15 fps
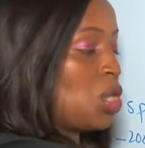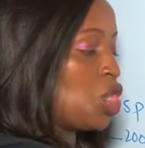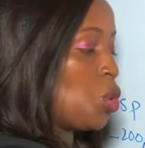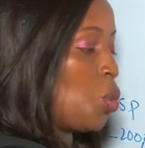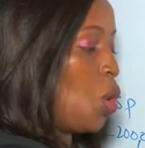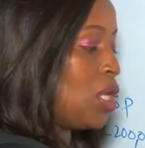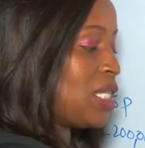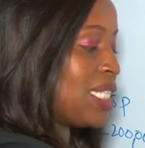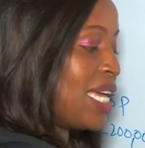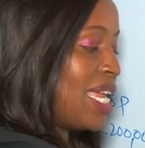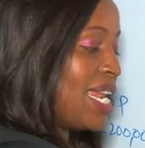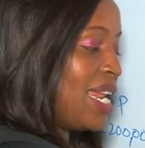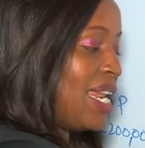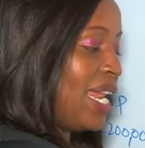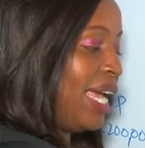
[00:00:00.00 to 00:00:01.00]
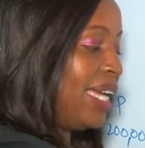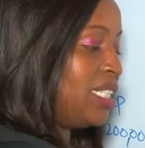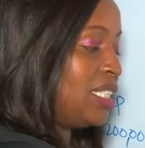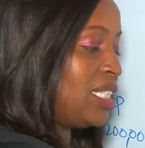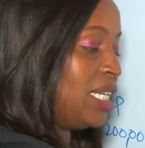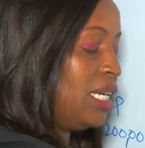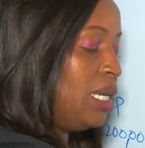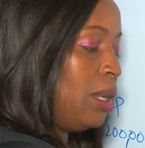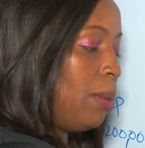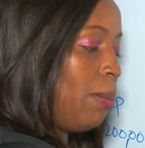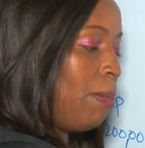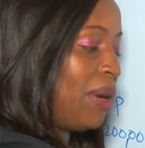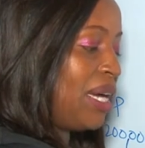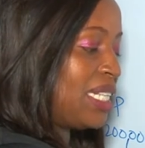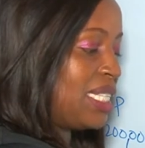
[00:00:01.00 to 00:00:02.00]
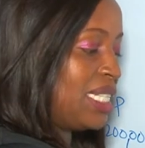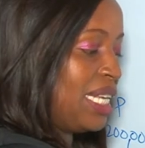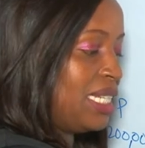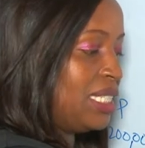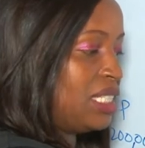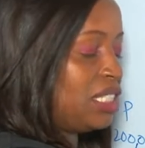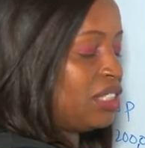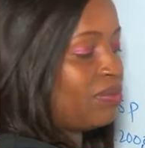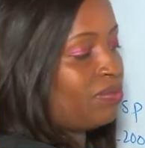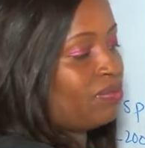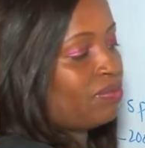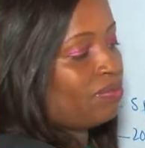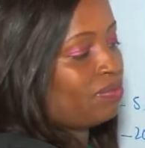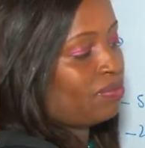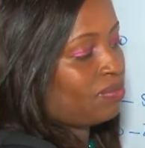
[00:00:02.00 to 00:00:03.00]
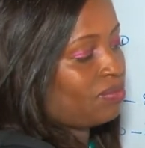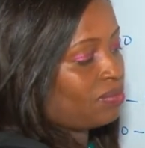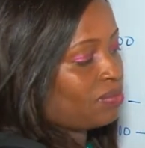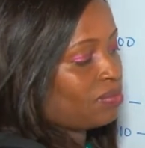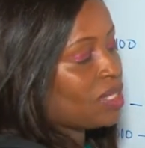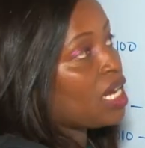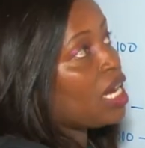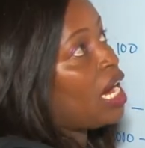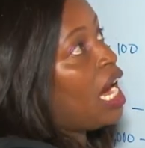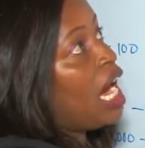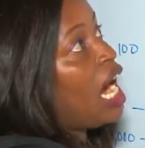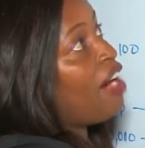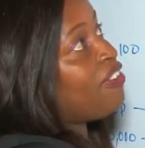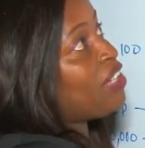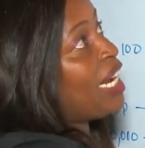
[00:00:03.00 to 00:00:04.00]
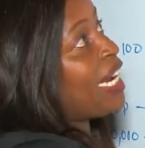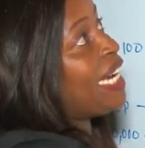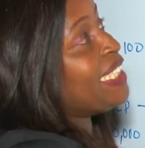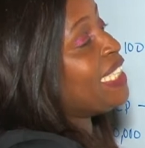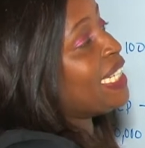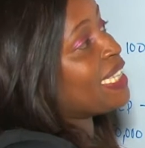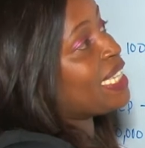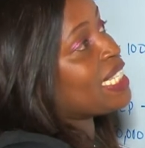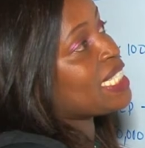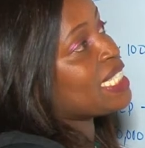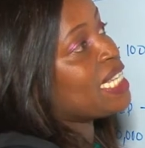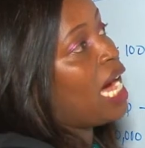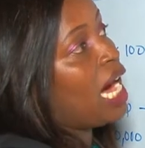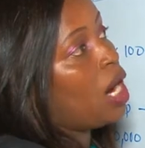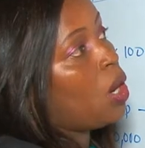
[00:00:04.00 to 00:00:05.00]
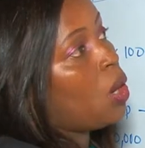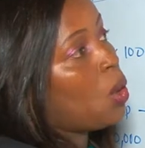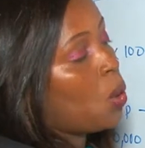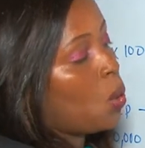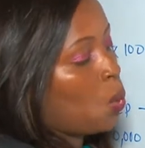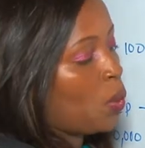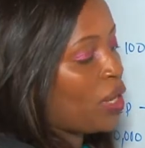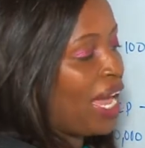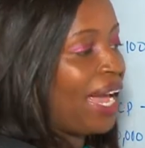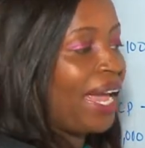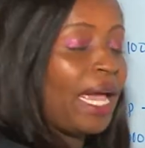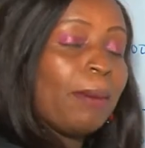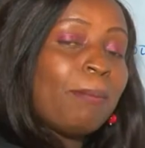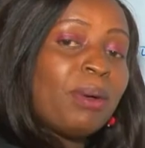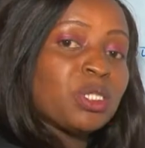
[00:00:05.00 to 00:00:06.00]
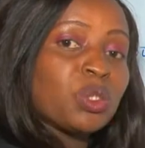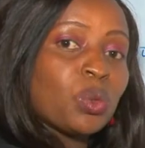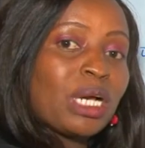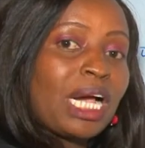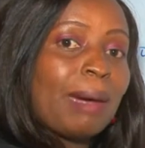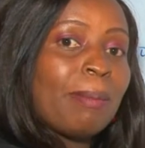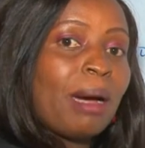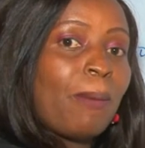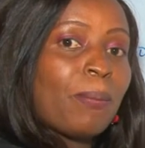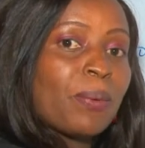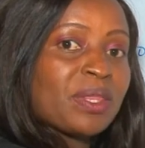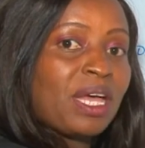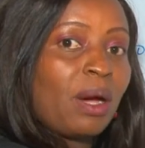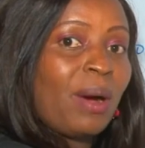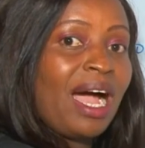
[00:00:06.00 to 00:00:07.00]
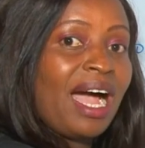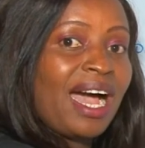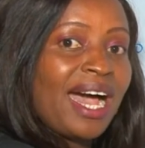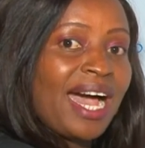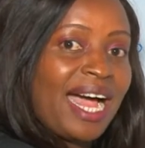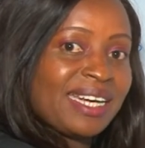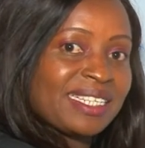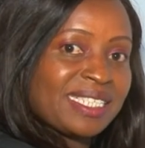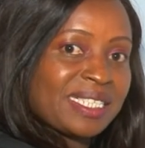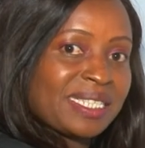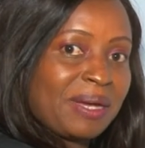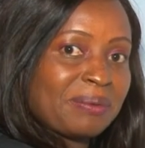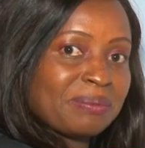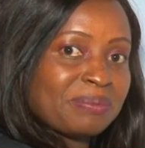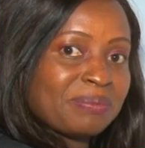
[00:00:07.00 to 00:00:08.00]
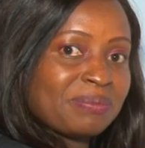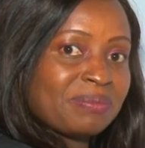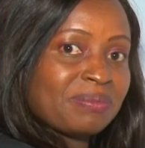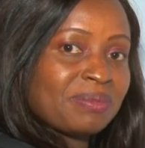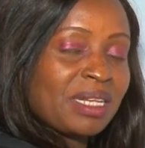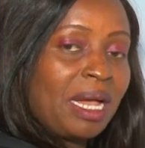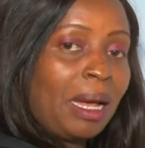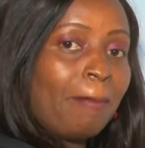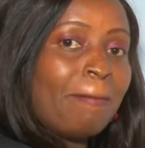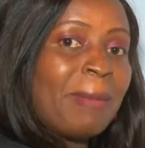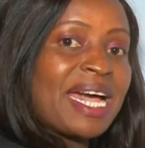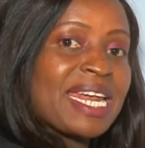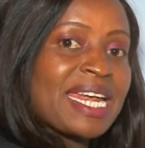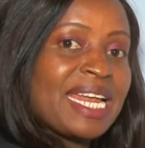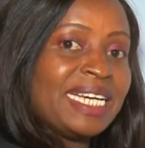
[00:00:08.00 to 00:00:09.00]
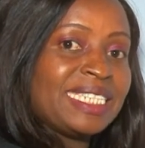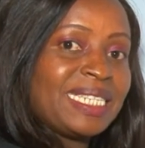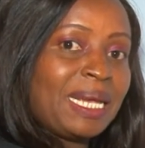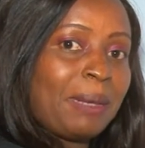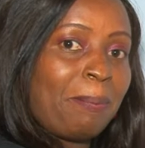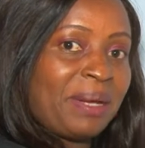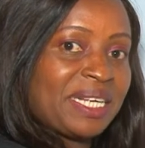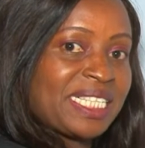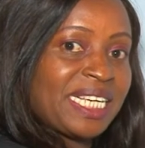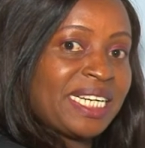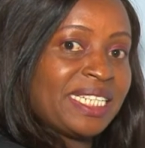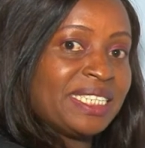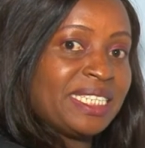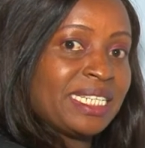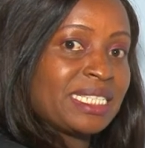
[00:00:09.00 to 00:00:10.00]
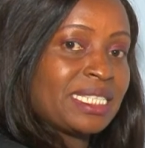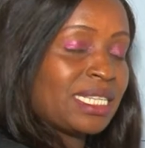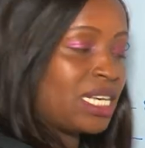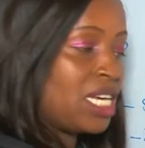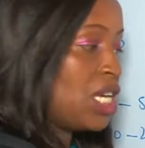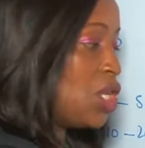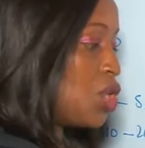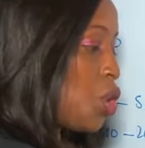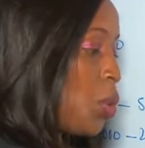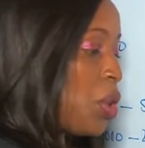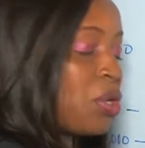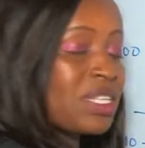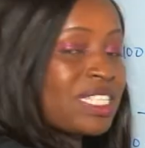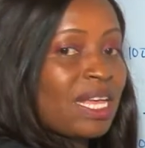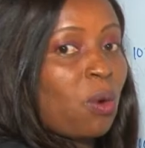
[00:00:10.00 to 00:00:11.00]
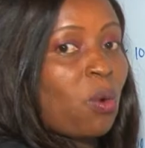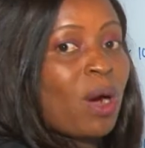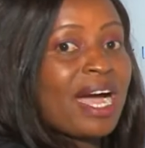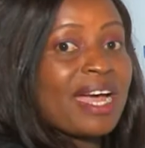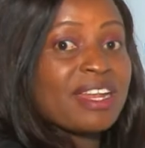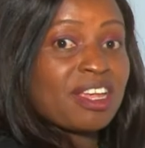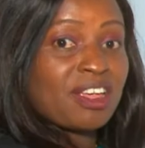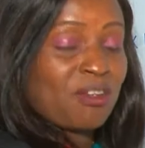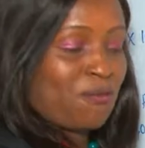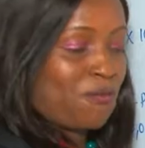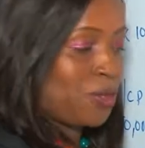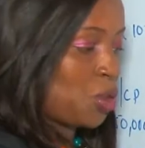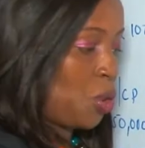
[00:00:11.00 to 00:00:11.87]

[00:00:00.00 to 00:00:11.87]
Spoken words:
So it was 90%. After getting this now, we are able to come up with our answer by relating percentages. So we use the word if.